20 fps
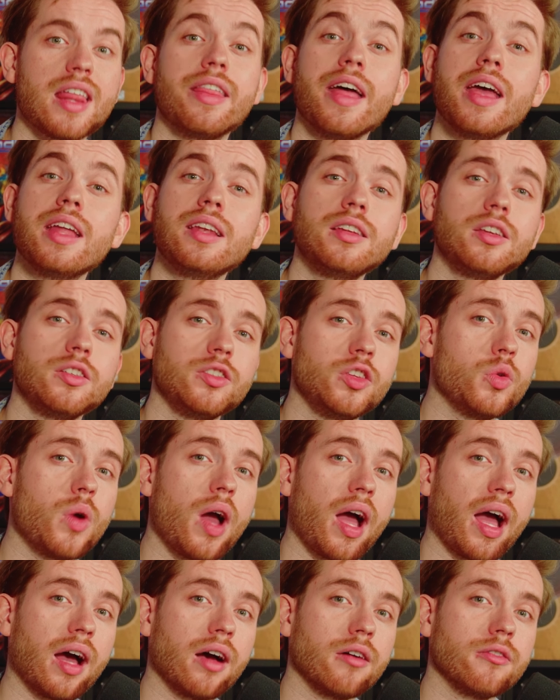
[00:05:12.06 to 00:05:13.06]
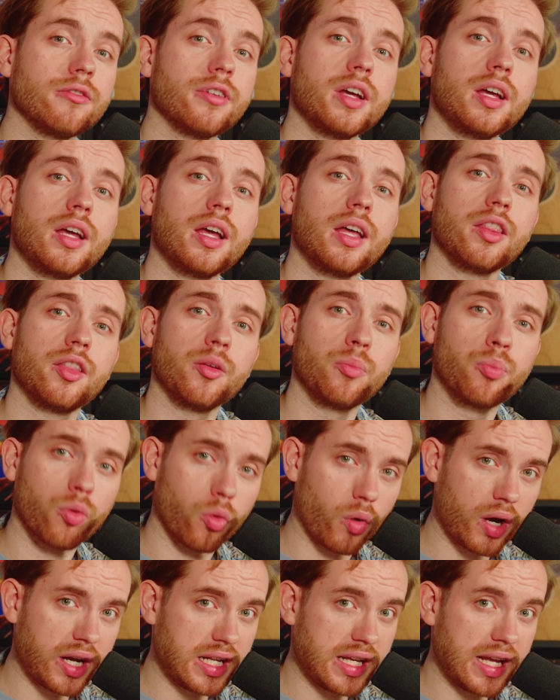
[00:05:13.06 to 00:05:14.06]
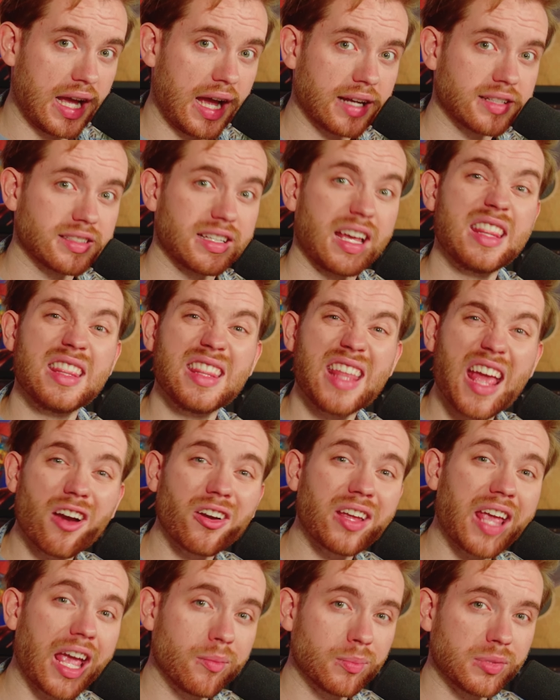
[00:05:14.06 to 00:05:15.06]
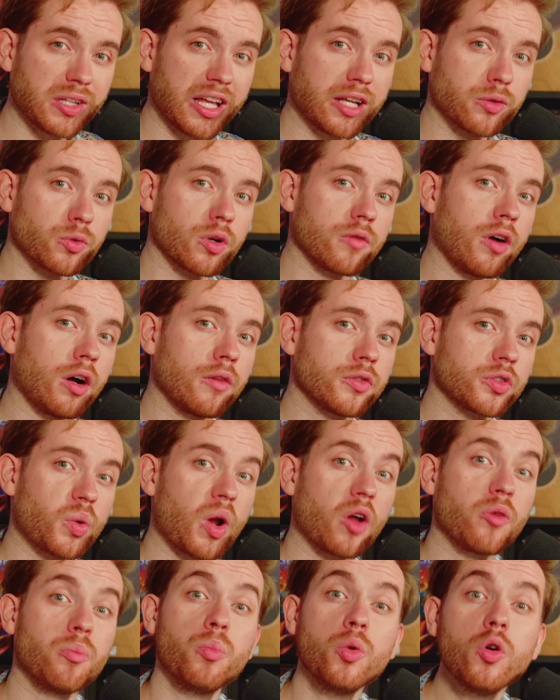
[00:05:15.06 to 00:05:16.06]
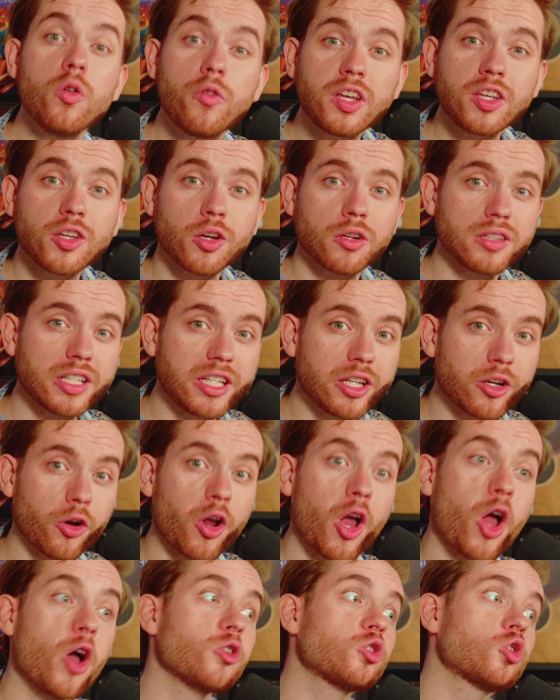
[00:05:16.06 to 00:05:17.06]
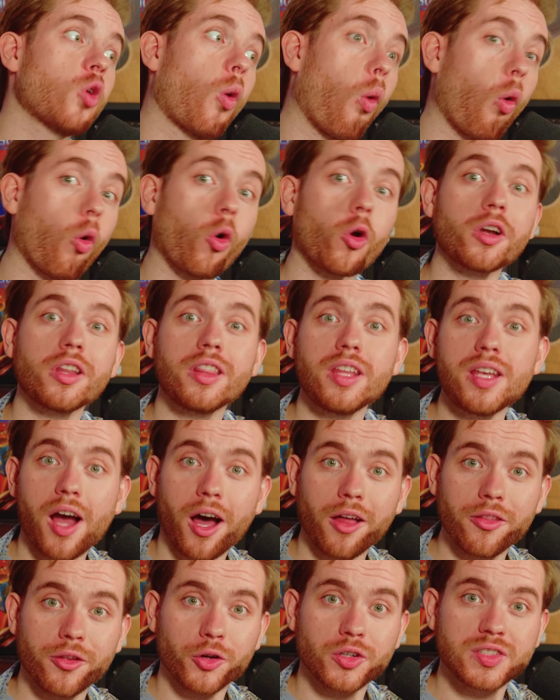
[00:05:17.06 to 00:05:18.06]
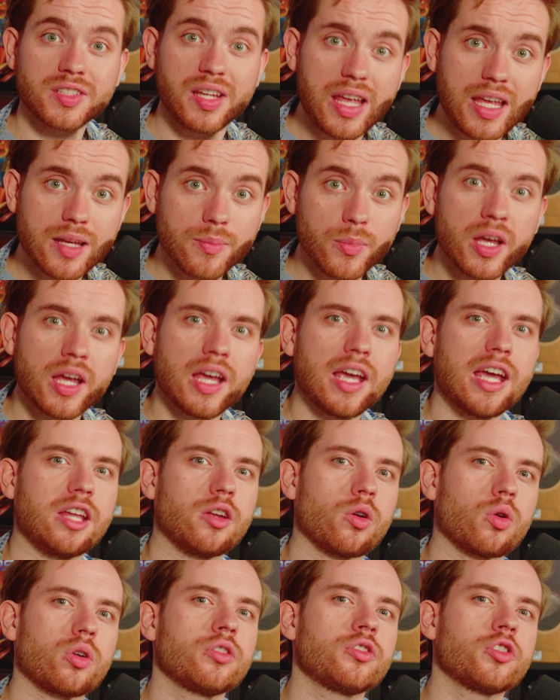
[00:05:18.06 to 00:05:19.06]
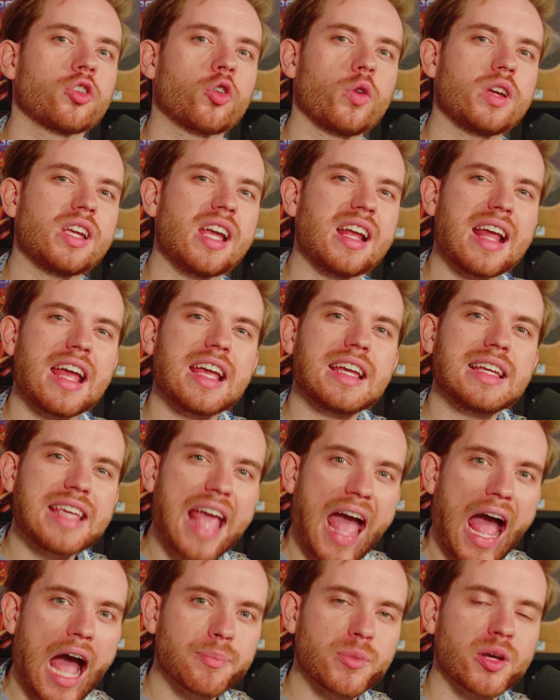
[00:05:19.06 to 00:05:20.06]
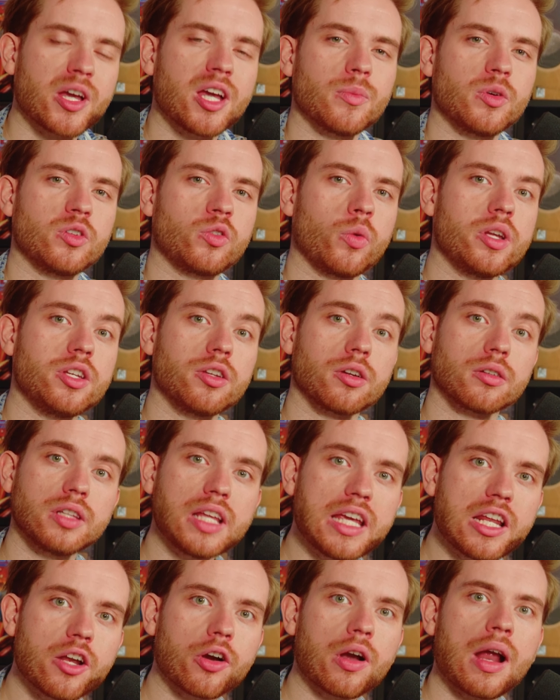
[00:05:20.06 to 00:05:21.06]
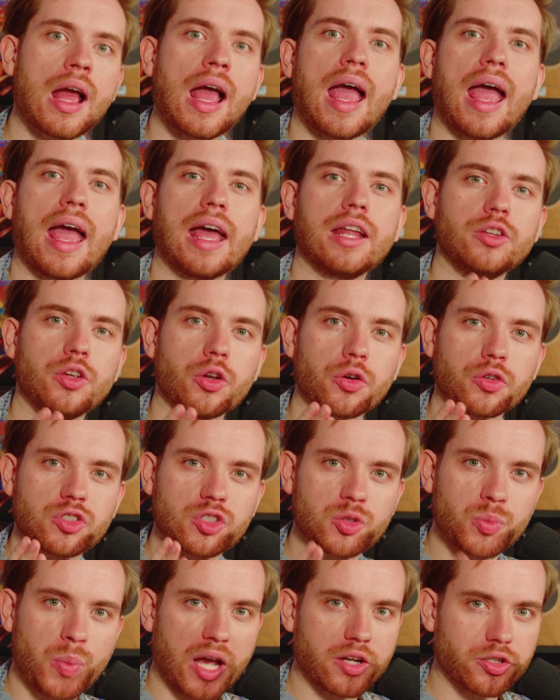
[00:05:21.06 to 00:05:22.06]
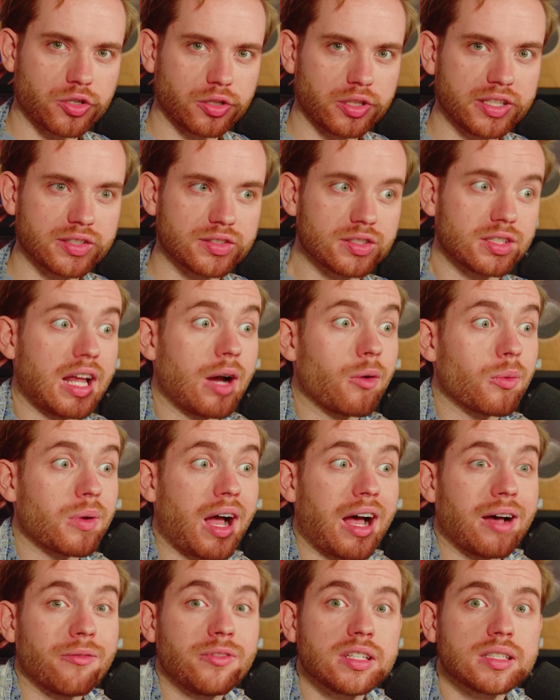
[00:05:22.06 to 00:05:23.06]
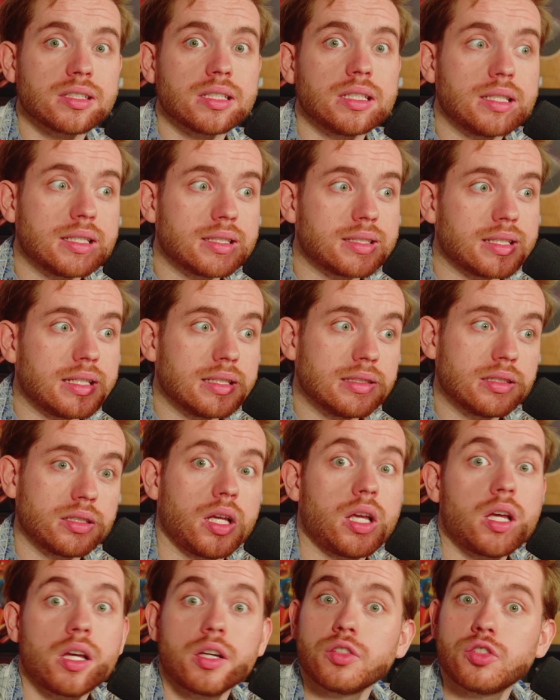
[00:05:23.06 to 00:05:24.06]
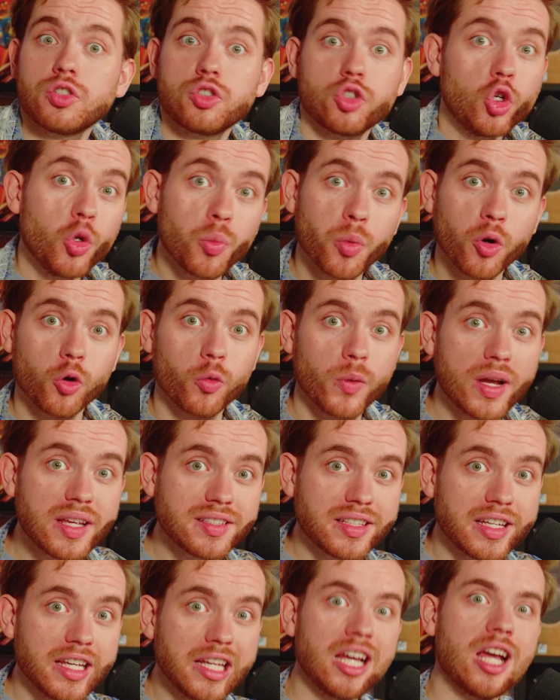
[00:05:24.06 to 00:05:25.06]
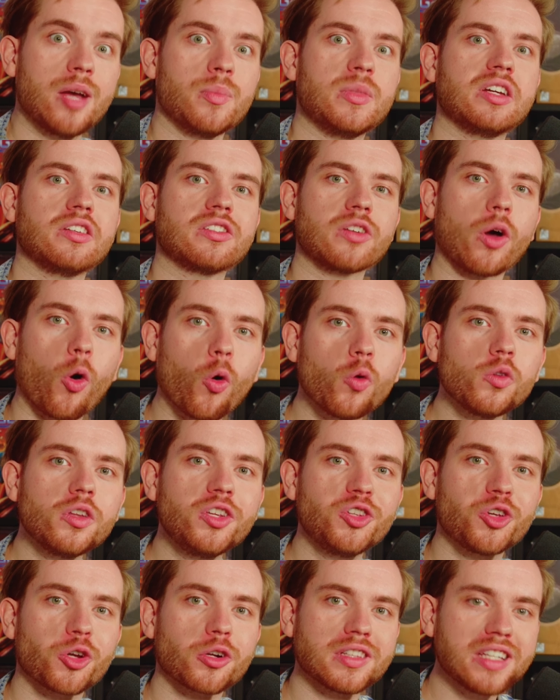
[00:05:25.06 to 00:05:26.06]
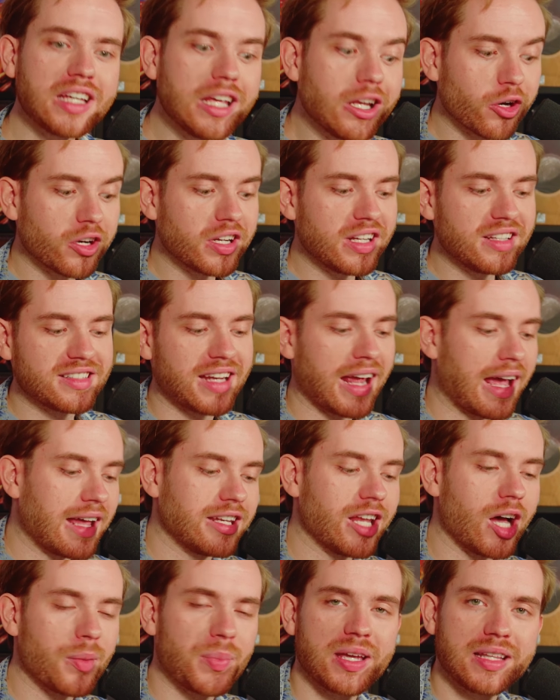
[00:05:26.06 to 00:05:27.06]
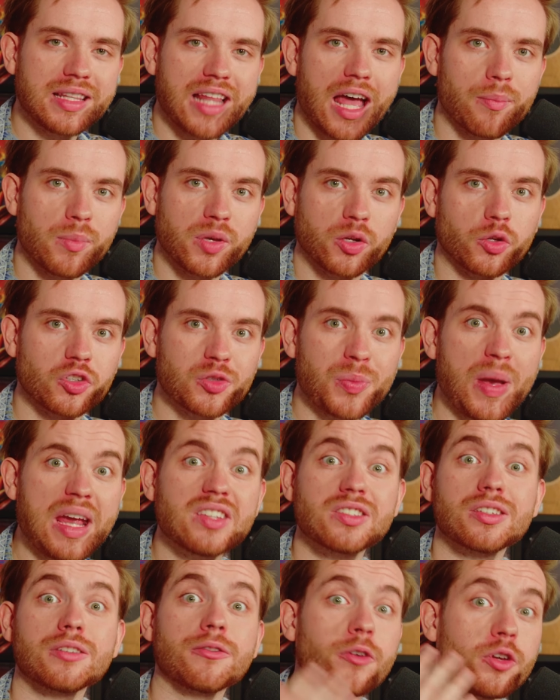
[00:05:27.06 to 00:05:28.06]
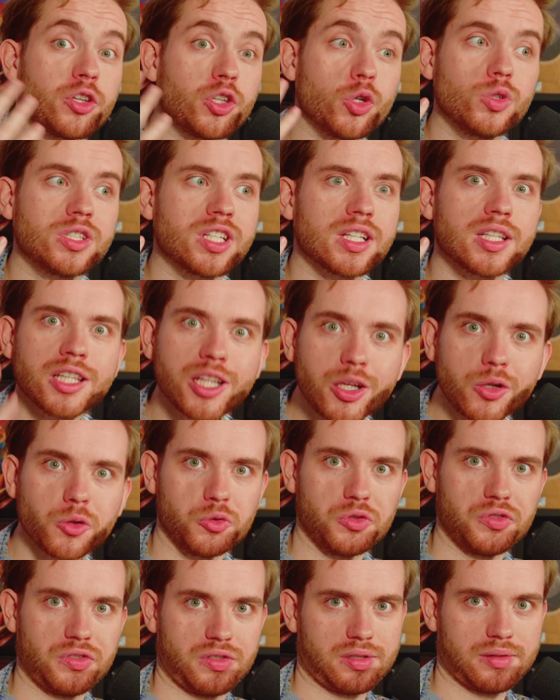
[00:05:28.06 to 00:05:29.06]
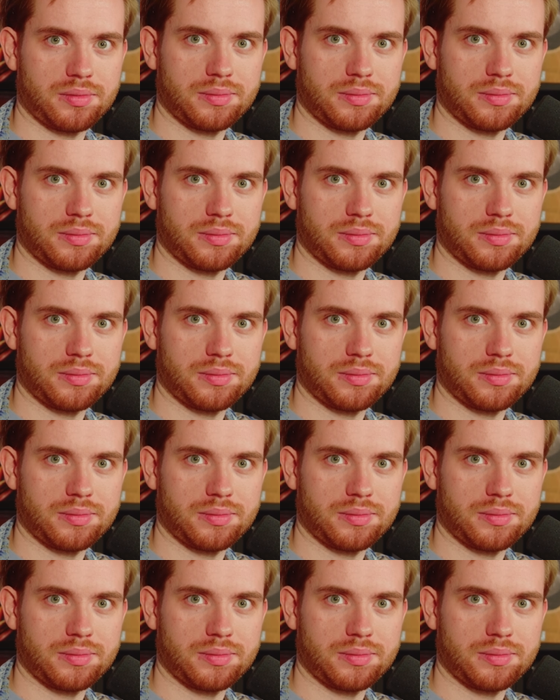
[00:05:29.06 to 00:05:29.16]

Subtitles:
Then you have the Brainiacs, and their game plan revolves around moving your leader toward the other team in order to create a gap between your leader and your specialist. Now, obviously this is super risky because only your leader needs to end up in that middle space for you to lose.